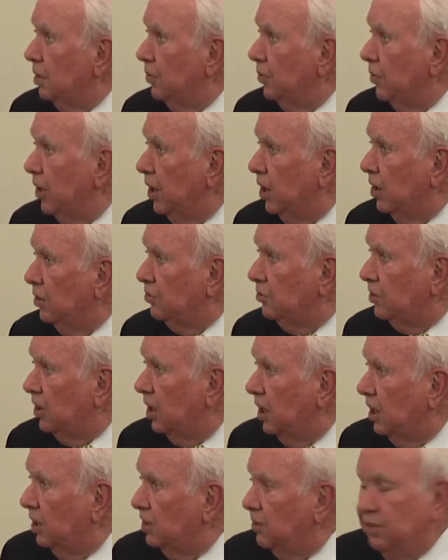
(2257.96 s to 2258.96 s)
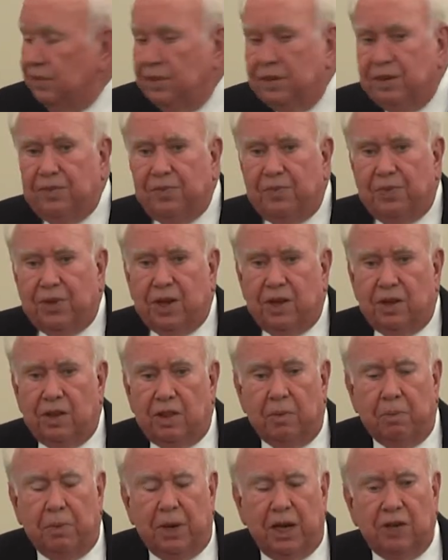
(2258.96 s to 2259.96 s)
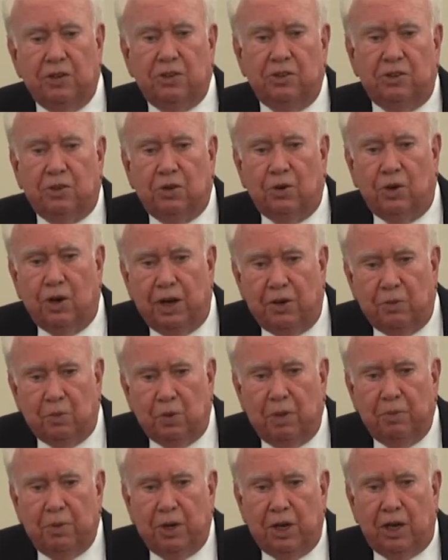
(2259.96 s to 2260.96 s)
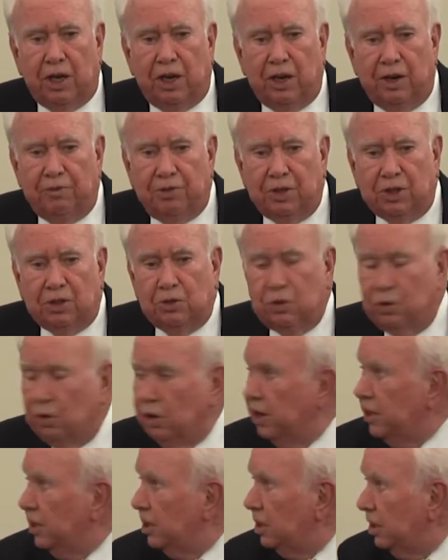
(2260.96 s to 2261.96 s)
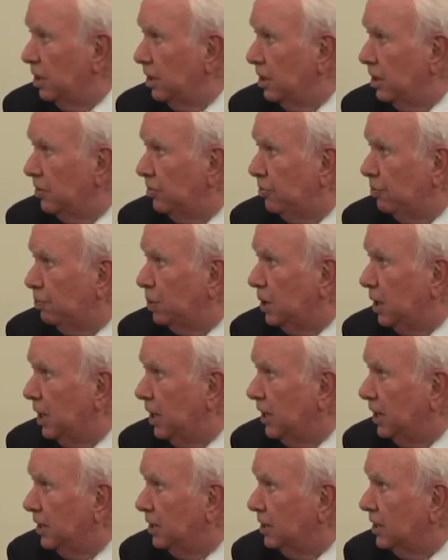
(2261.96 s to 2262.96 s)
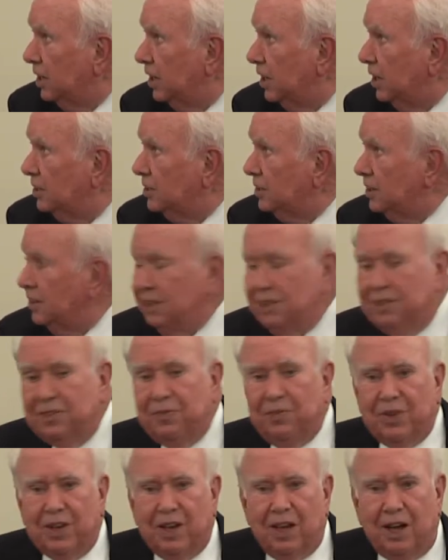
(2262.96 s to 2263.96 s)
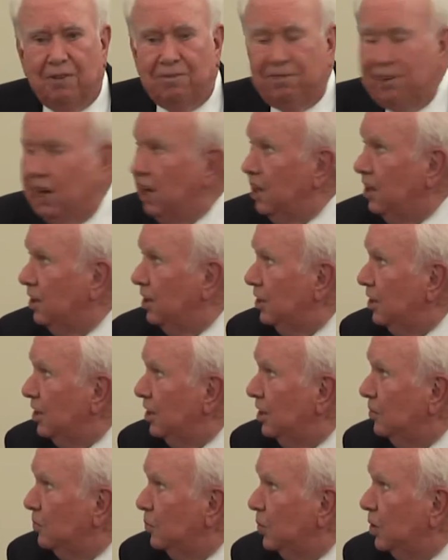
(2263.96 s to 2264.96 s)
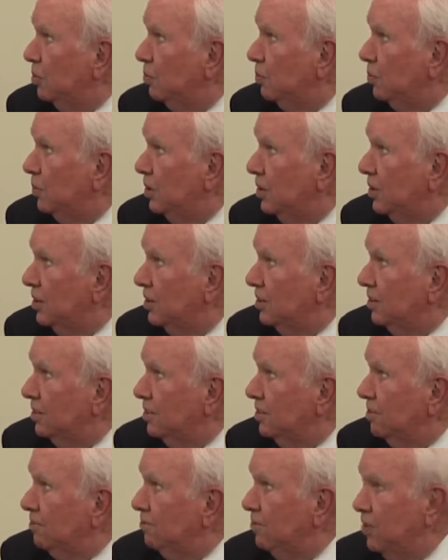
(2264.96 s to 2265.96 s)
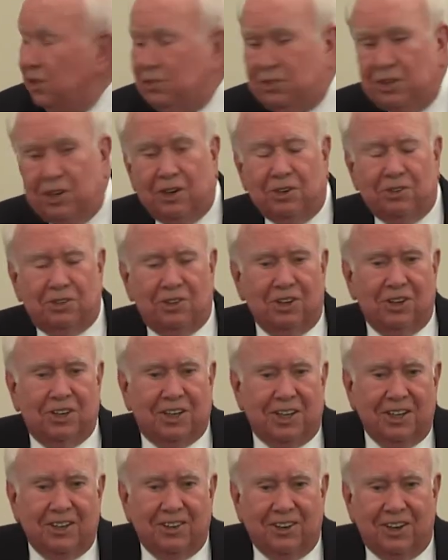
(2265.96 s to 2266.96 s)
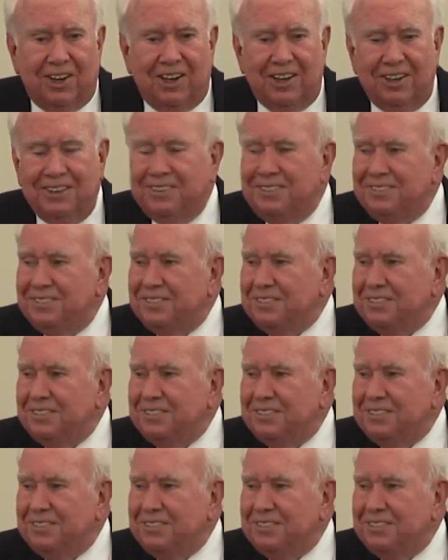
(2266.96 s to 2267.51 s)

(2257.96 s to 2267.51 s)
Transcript: There's the mandatory woman on a Victoria leaf playing a violin with visitors looking on.